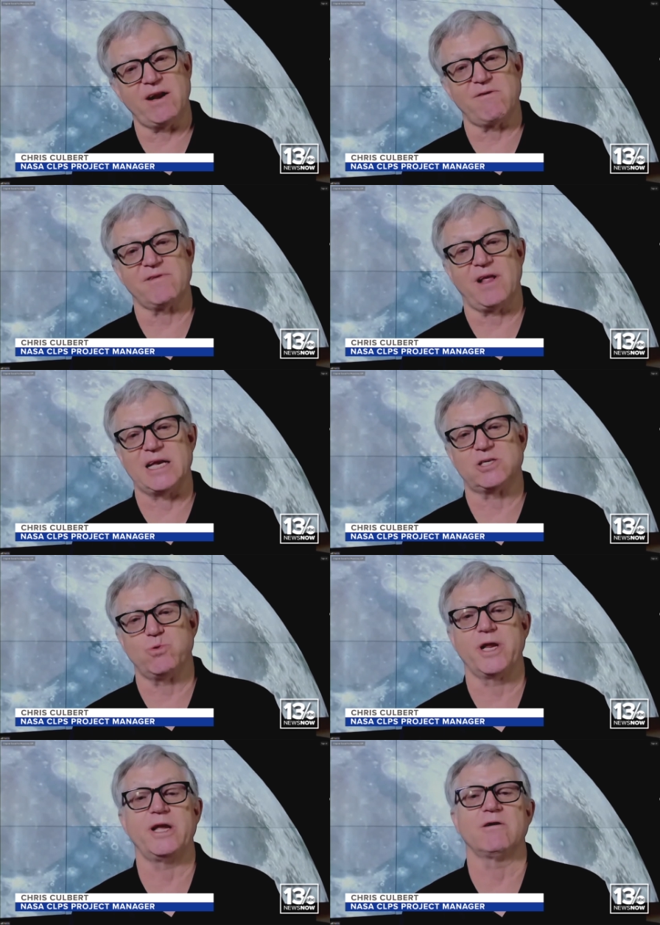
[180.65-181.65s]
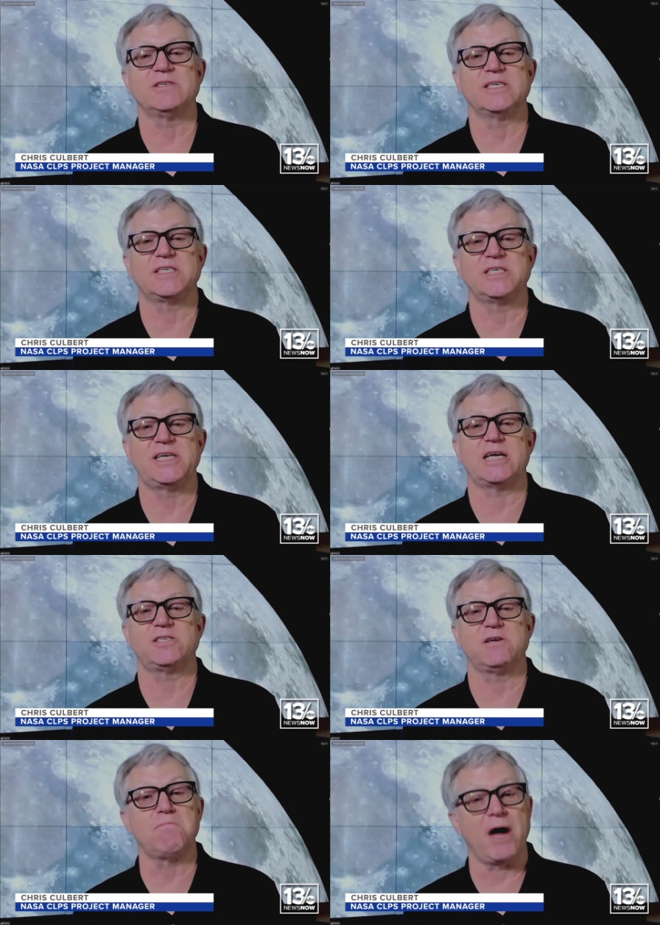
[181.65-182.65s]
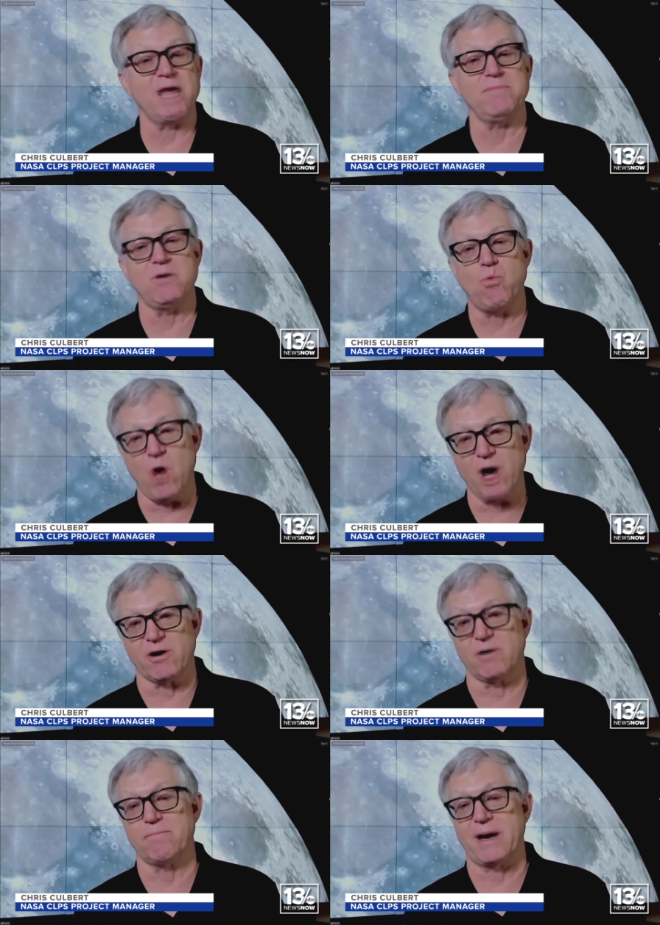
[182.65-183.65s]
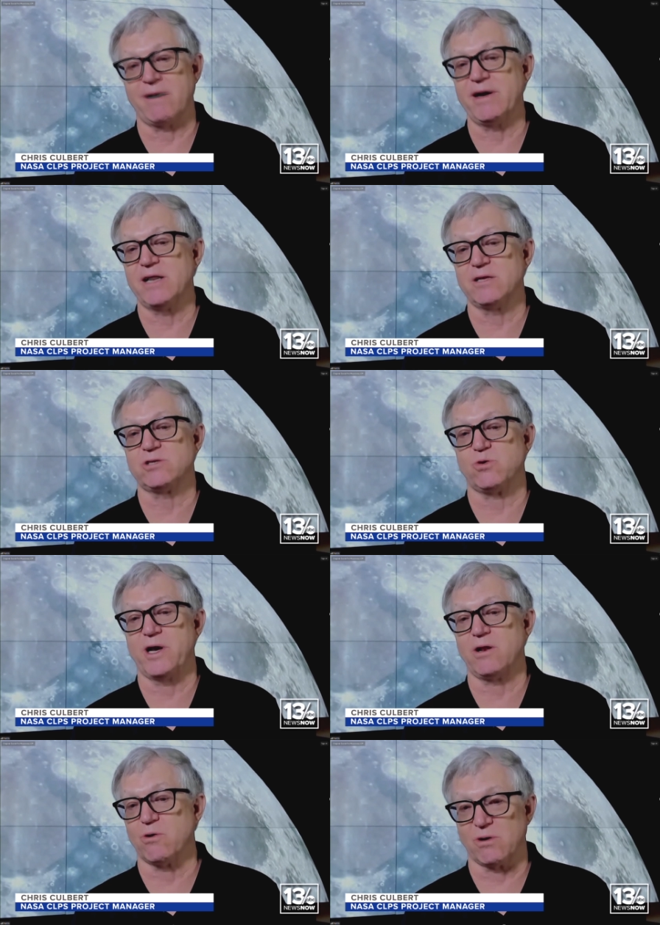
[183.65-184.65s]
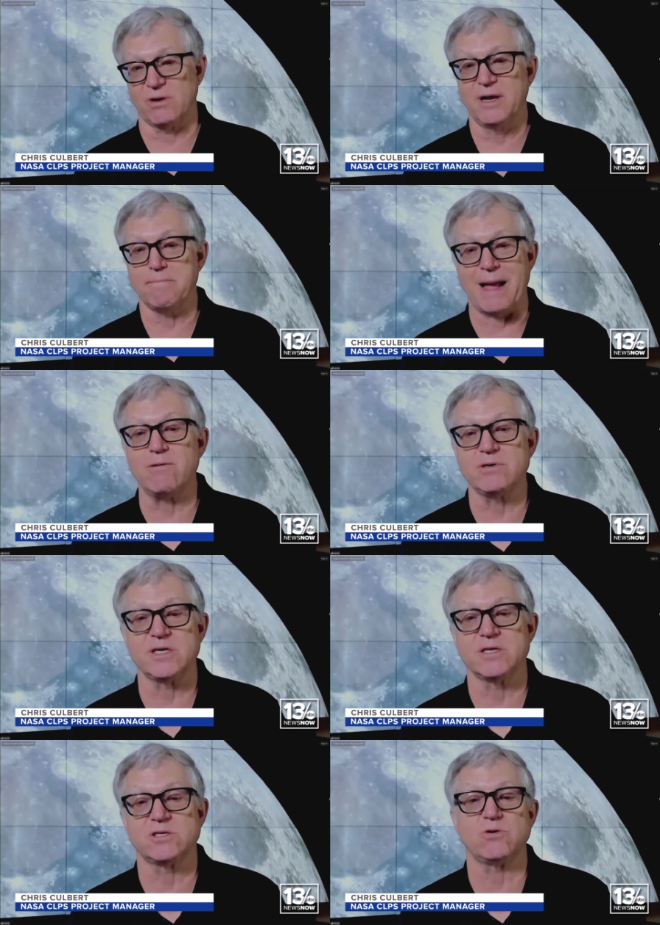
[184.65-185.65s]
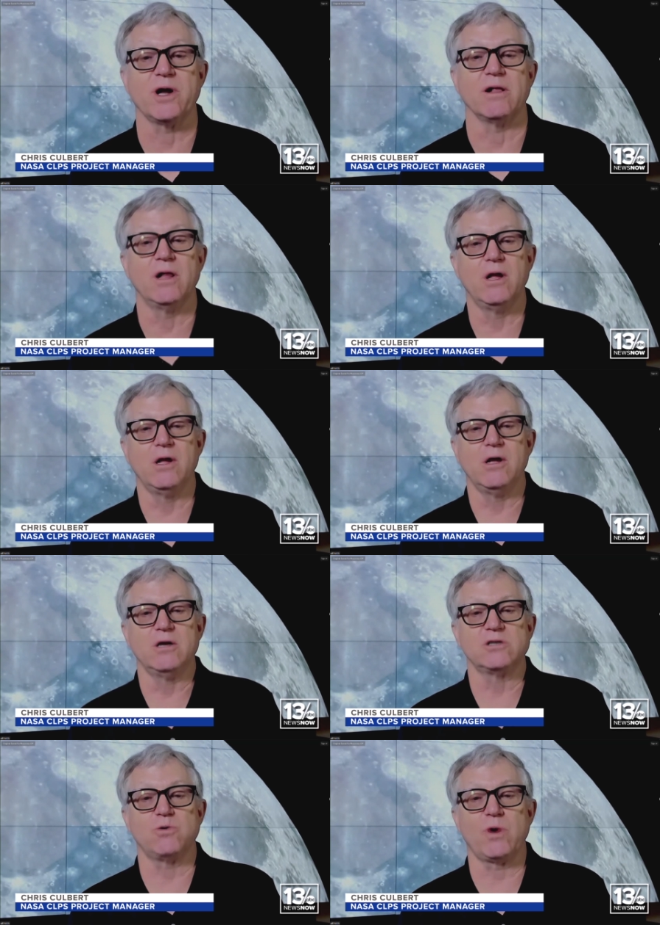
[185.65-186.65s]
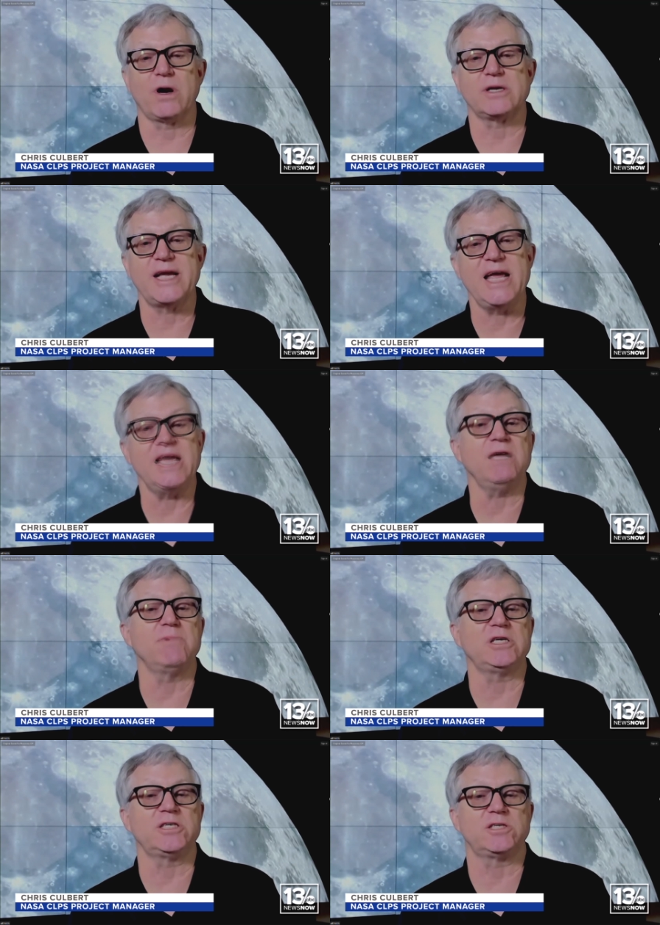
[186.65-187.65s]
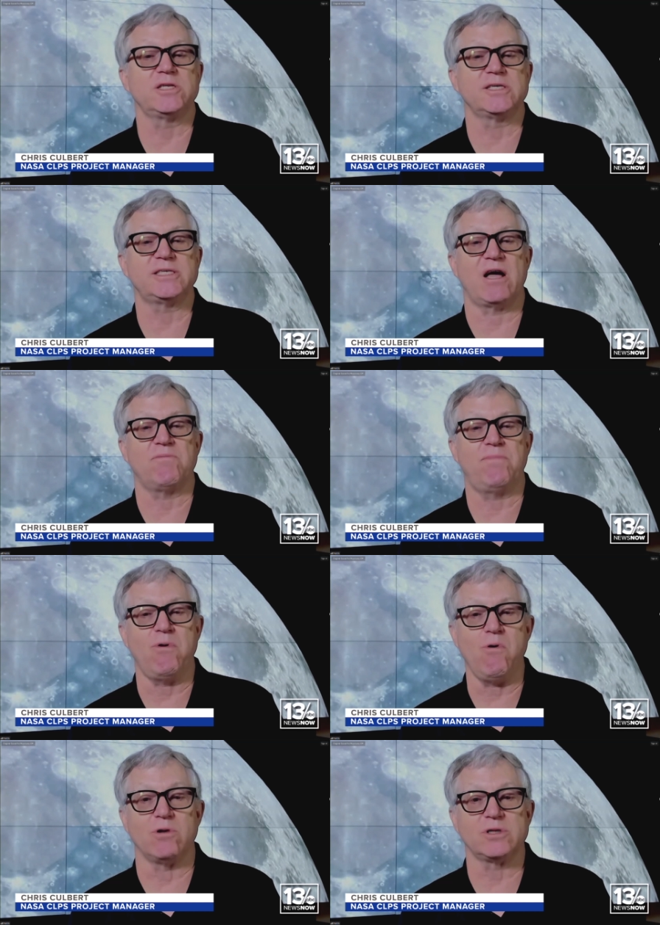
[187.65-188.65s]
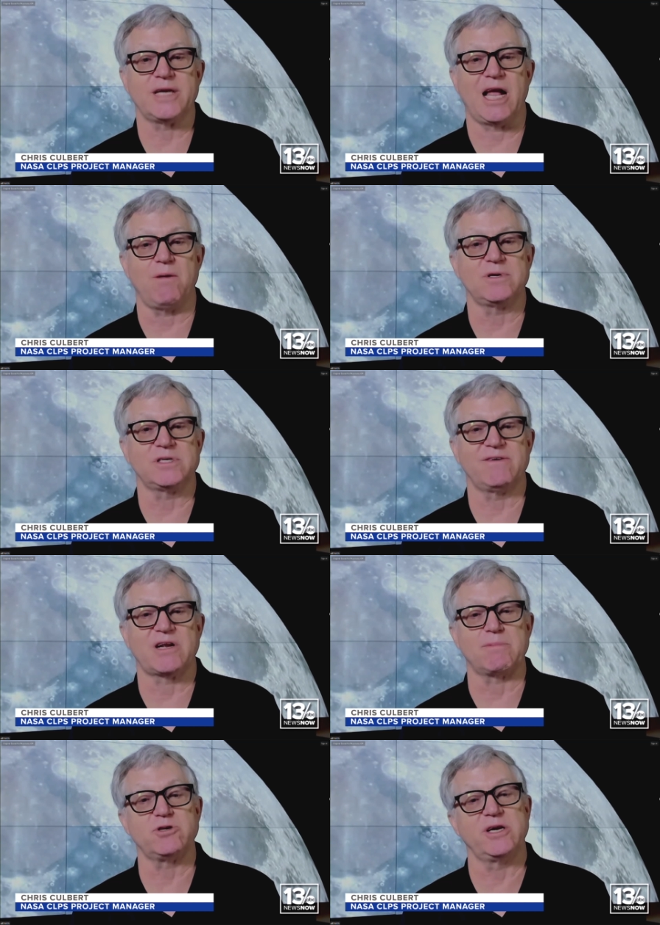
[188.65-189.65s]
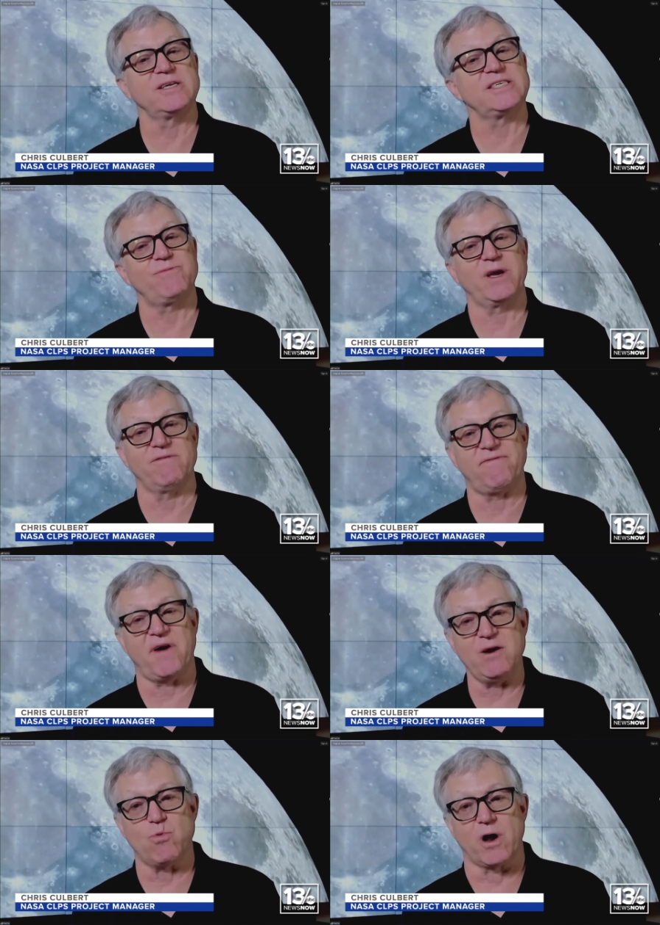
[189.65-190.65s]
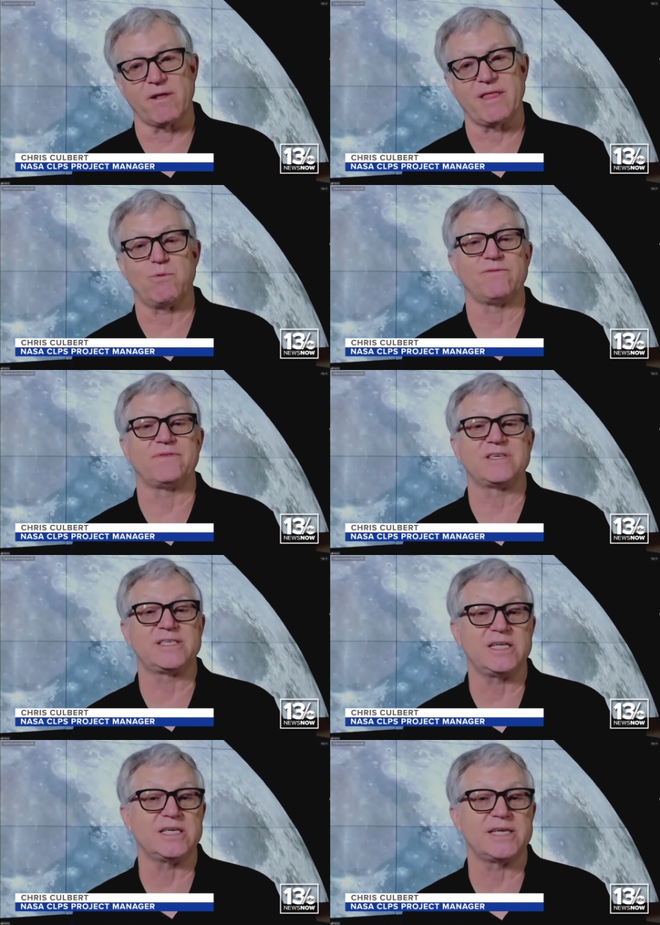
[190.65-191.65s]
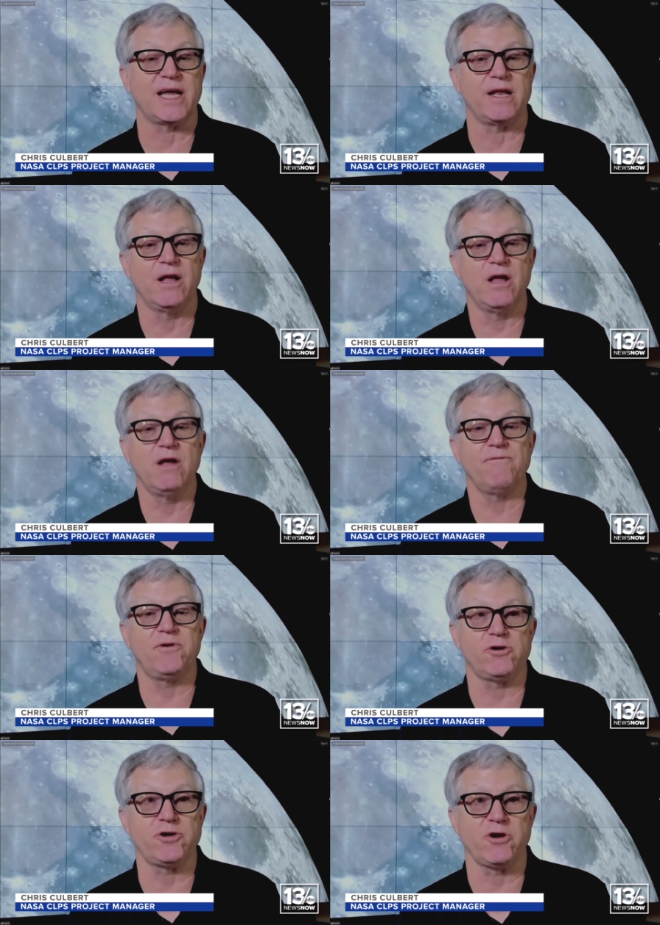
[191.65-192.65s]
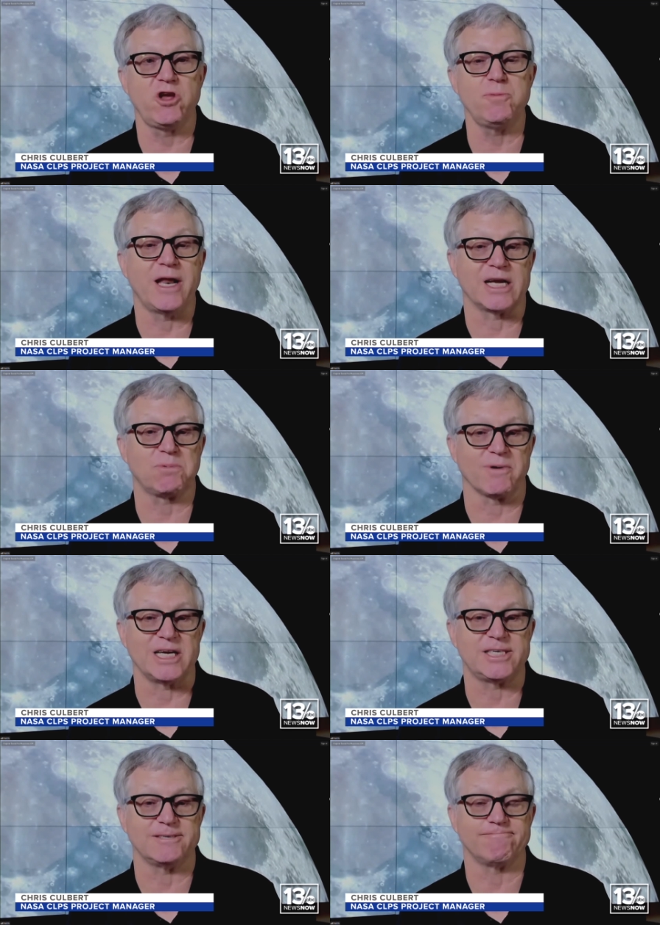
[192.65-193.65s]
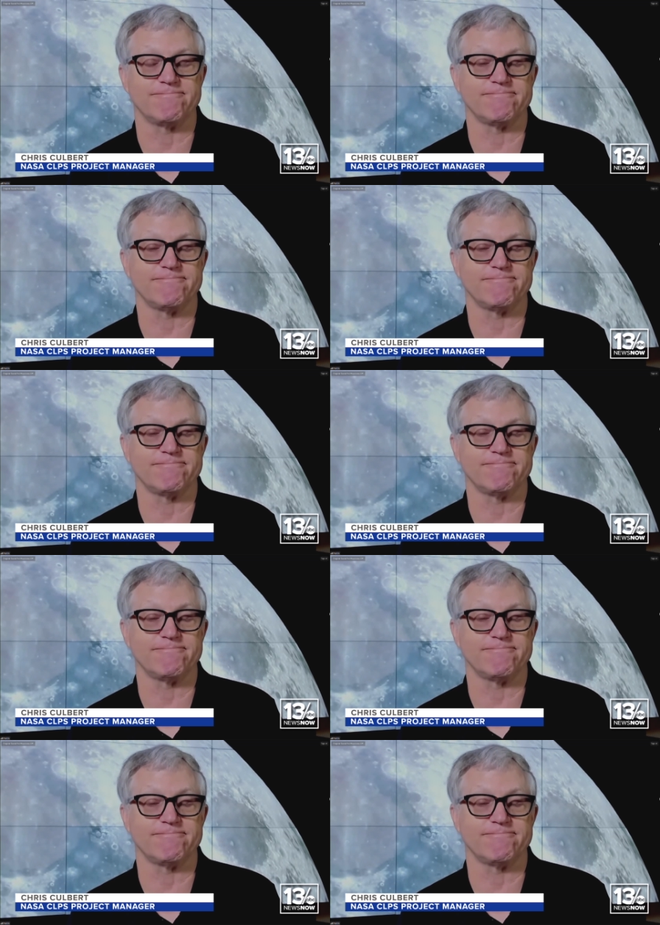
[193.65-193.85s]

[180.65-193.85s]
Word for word: data over the last 20 years that suggests there might be water buried in the soil or bound in the soil. So we're taking missions to the South Pole to help us give an opportunity to see if we can find water that will facilitate future human exploration.